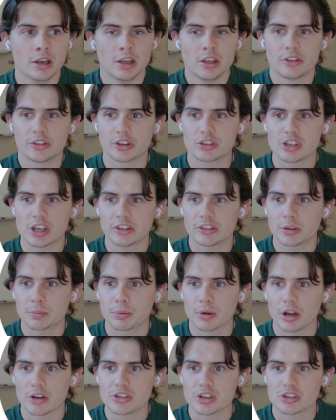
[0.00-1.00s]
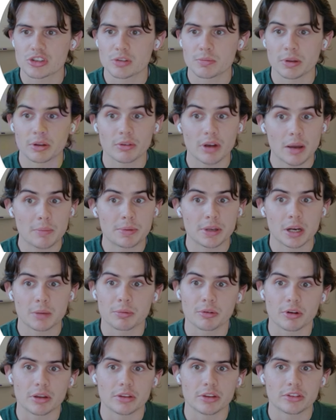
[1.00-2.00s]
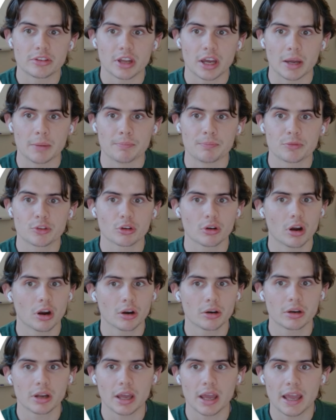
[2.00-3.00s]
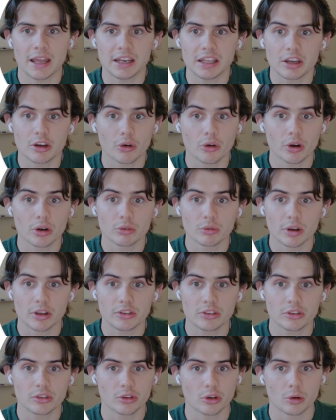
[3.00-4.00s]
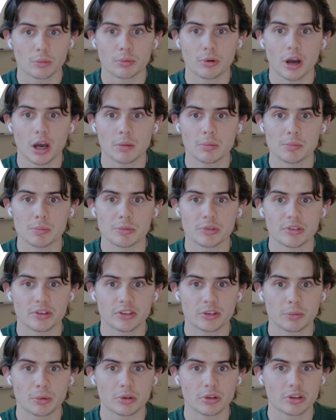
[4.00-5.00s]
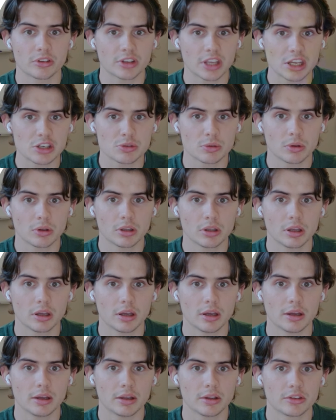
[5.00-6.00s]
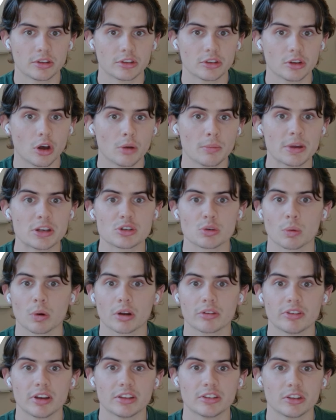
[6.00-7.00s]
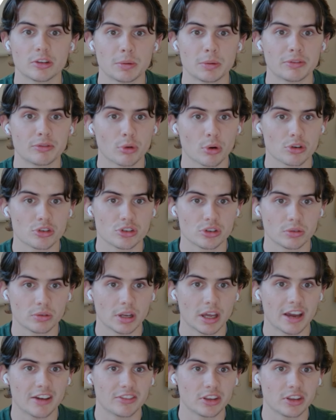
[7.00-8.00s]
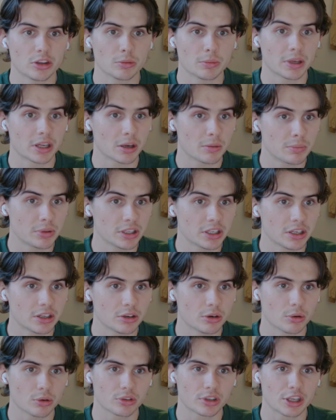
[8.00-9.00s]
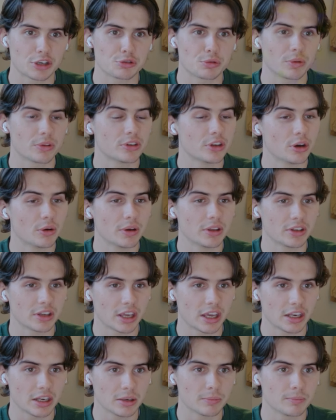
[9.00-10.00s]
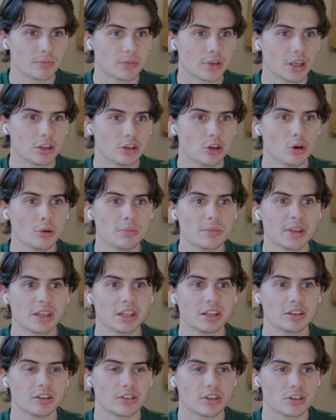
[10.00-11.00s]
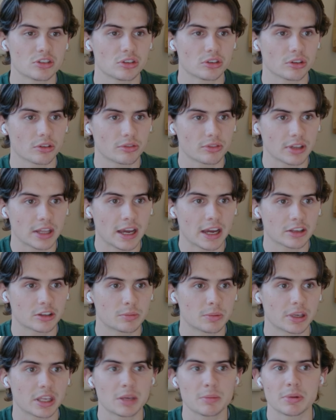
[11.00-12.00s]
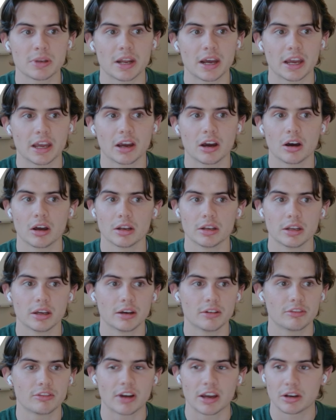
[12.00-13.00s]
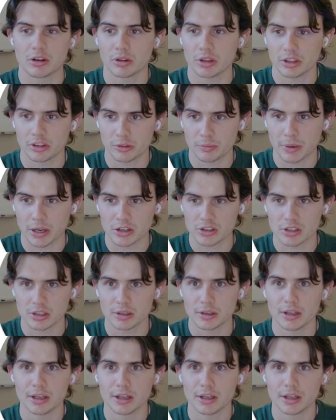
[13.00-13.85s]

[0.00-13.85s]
Suggests the project should be wrapping up around this time. There aren't any current risks or problems visible in the schedule, since all major work phases before June have either been completed or scheduled with no indicated. No immediate decisions are flagged, but keep an eye on final inspection.